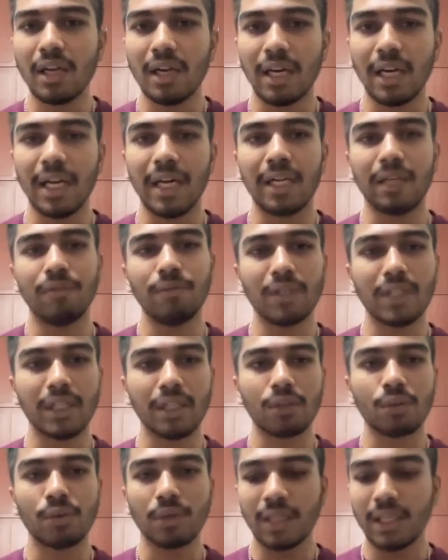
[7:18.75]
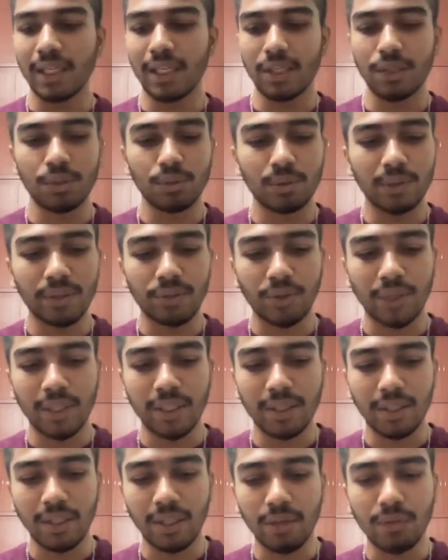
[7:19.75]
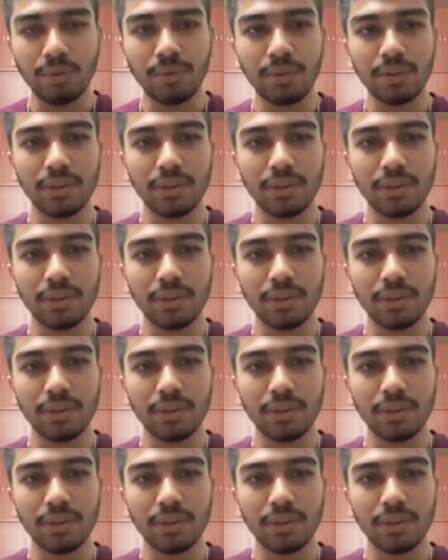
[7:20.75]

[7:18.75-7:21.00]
and we can go ahead and do it right now.